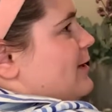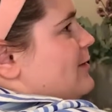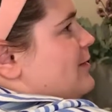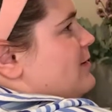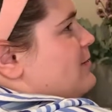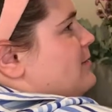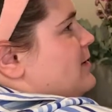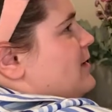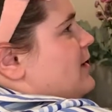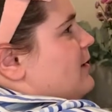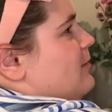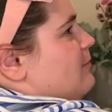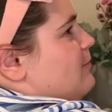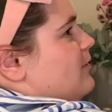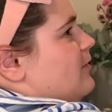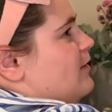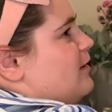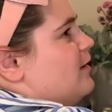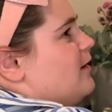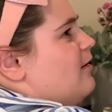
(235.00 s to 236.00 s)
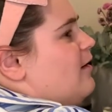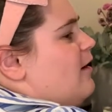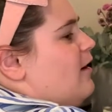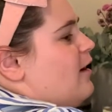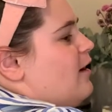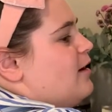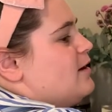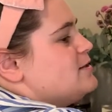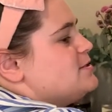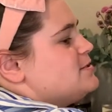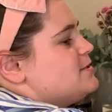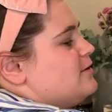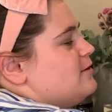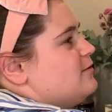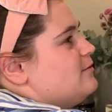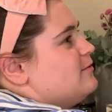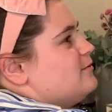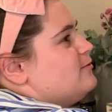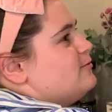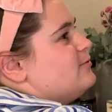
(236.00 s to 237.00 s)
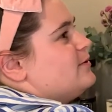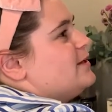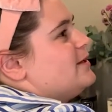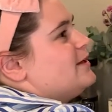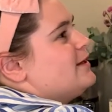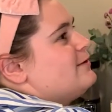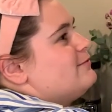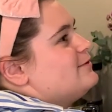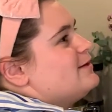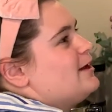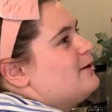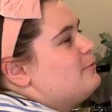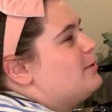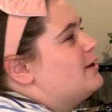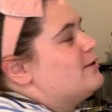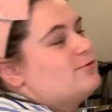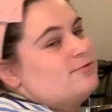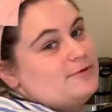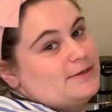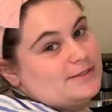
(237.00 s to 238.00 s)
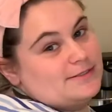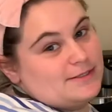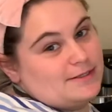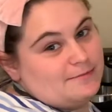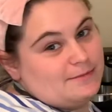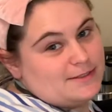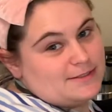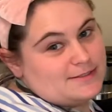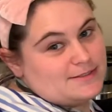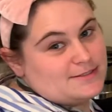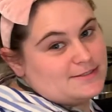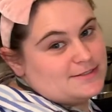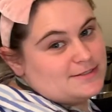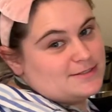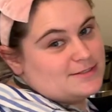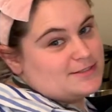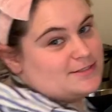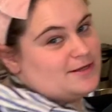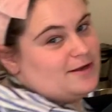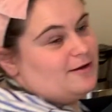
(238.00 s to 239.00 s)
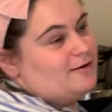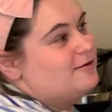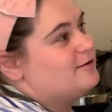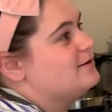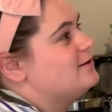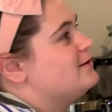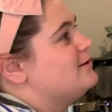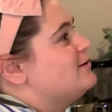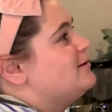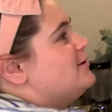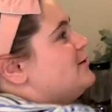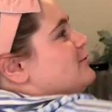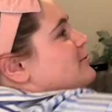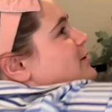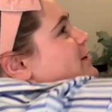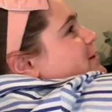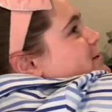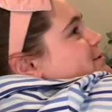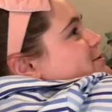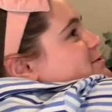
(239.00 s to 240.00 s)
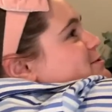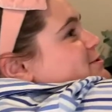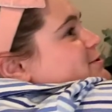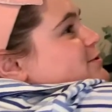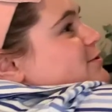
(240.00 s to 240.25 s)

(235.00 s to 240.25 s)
think we got more. Also, we have now got 3 cinnamons. So 1, 2,